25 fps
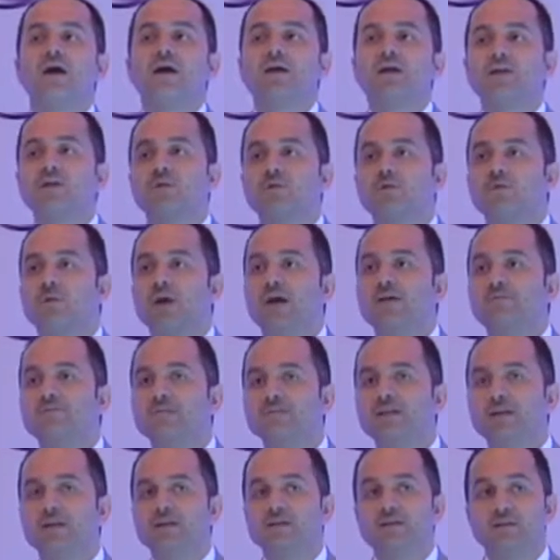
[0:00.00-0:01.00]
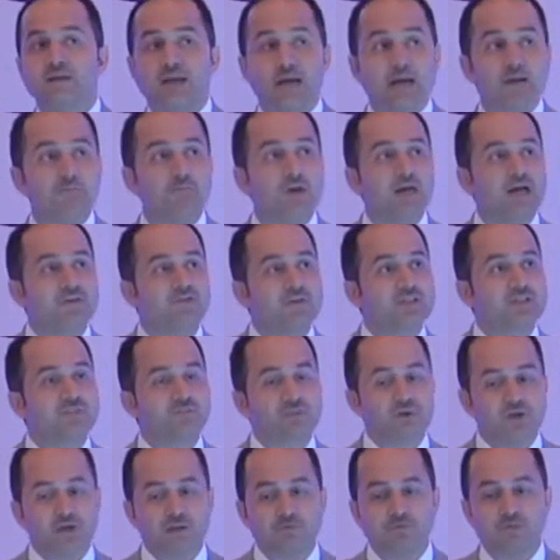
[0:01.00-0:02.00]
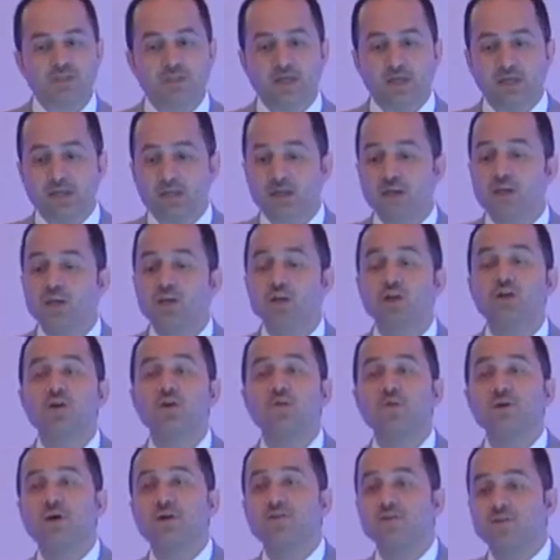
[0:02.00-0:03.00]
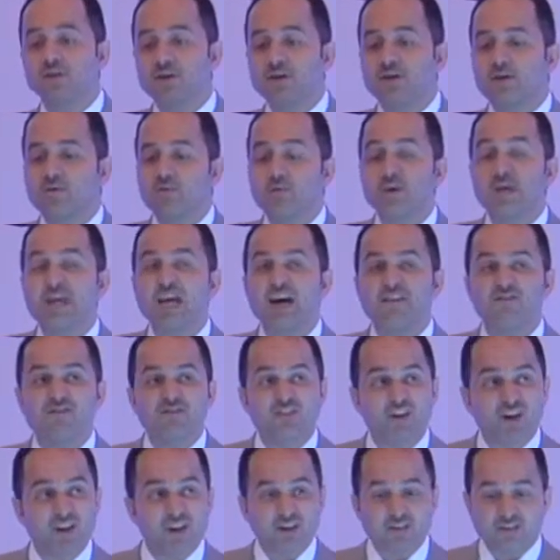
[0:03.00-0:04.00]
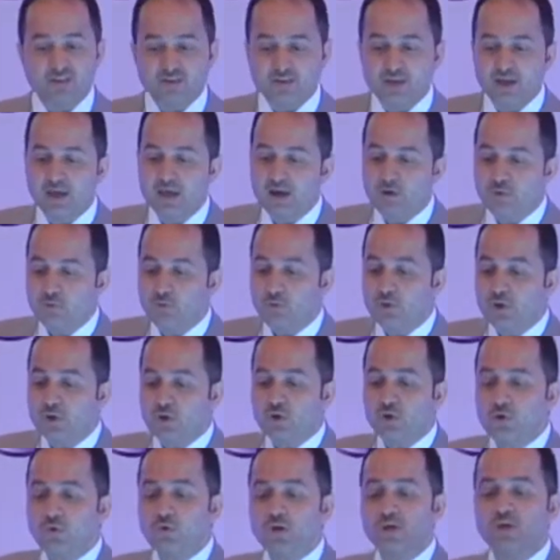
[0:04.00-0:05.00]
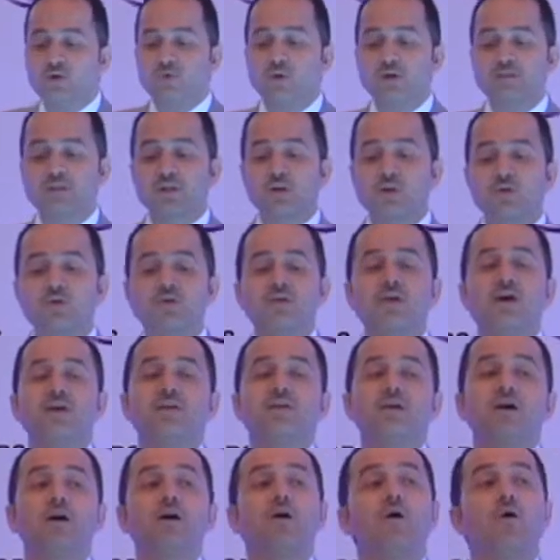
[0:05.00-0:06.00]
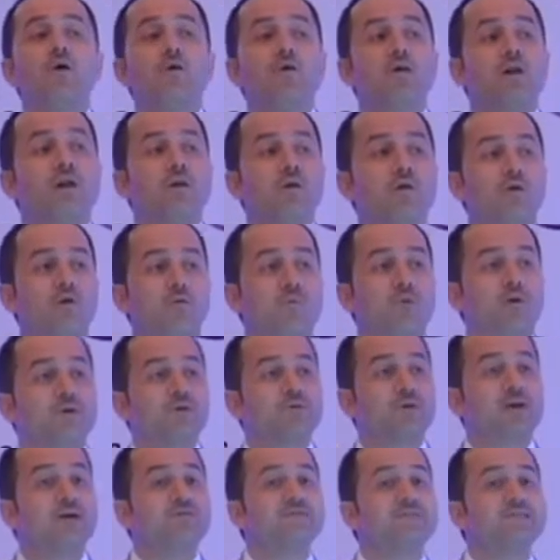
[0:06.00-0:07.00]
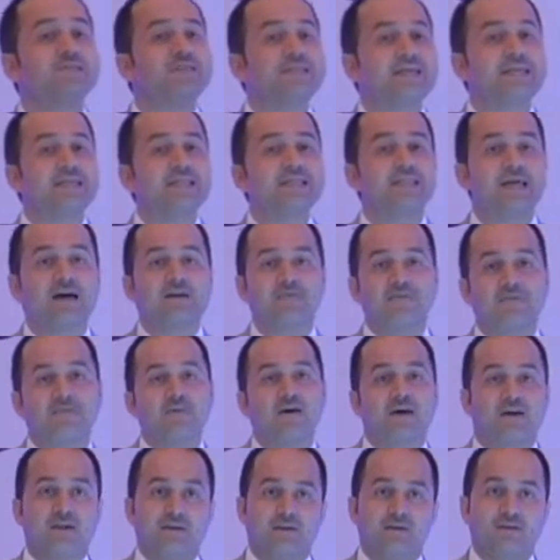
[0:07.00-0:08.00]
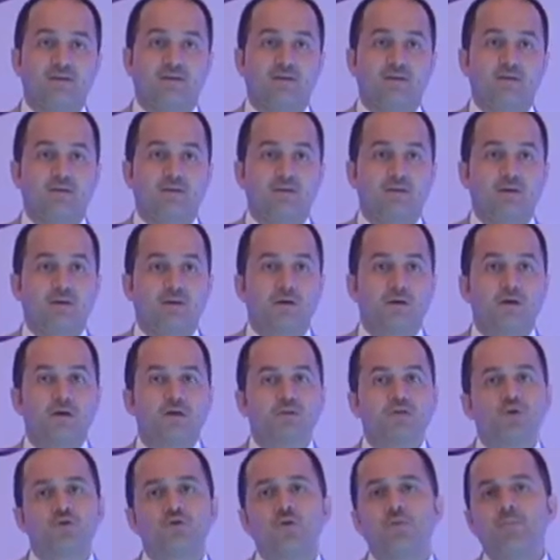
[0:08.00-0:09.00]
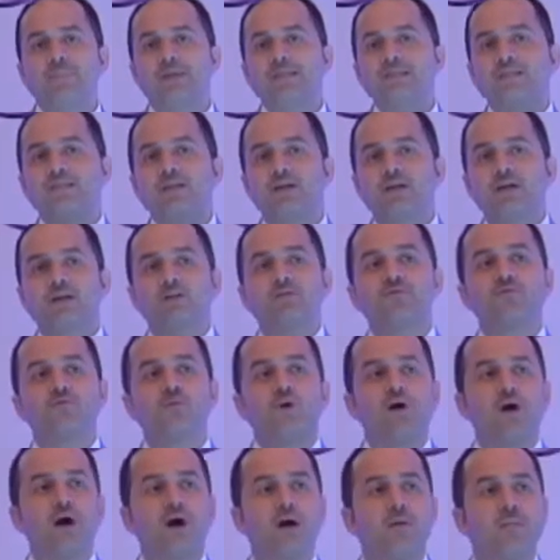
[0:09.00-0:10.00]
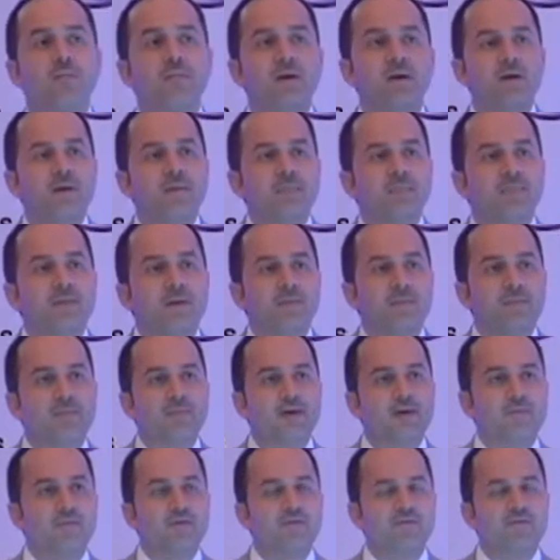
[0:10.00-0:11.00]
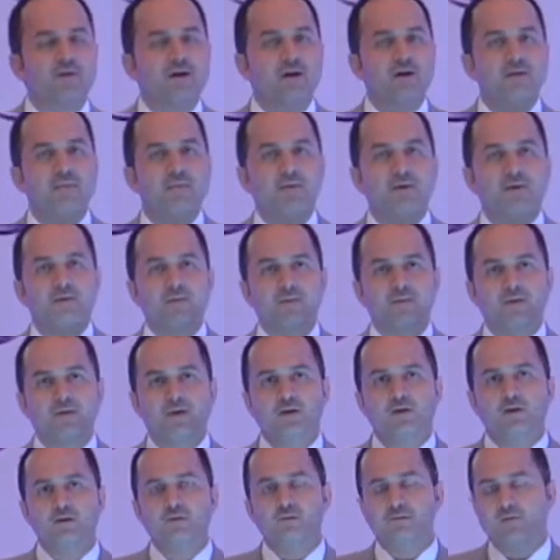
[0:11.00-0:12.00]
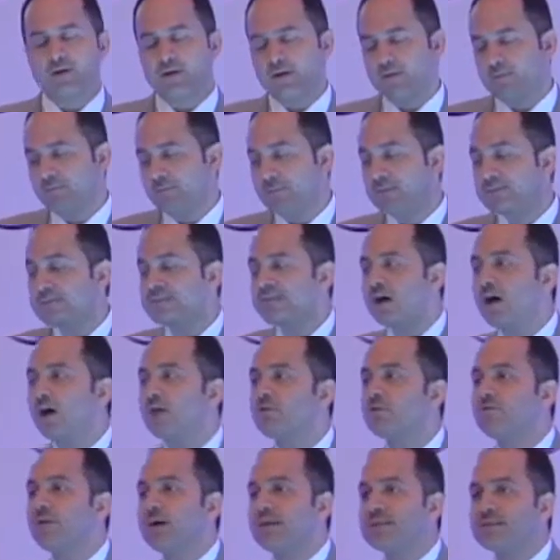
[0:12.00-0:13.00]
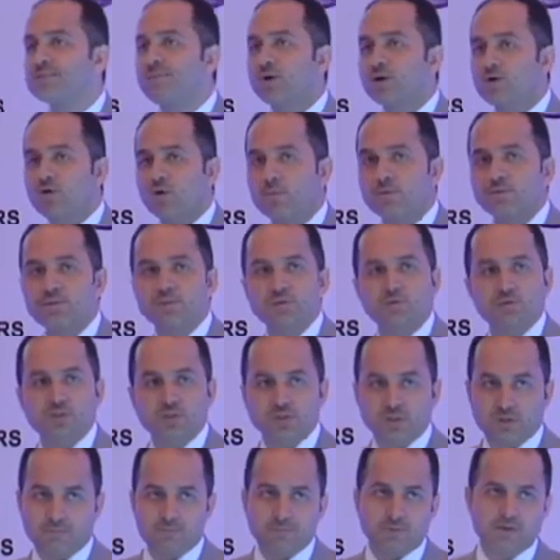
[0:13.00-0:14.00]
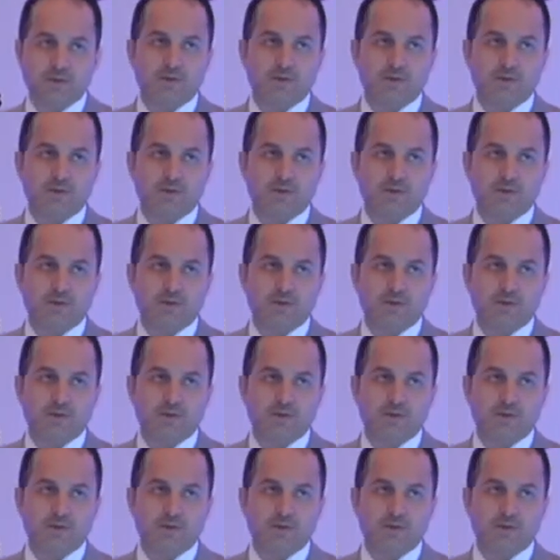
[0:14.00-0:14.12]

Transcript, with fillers: you know what we have said and we have experienced, we said, you know what? We have done it. We knew it was a good idea all along because we have seen the effect. So don't be scared from the, the, the, uh, the you know, um, the sound of antimicrobial stewardship.